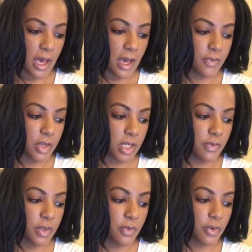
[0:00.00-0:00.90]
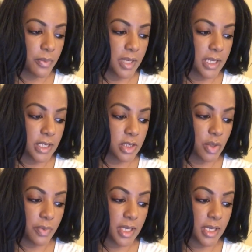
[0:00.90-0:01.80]
I forgive you for being
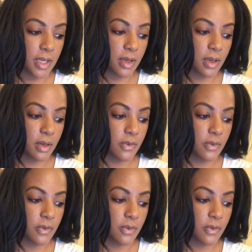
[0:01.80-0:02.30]
disobedient,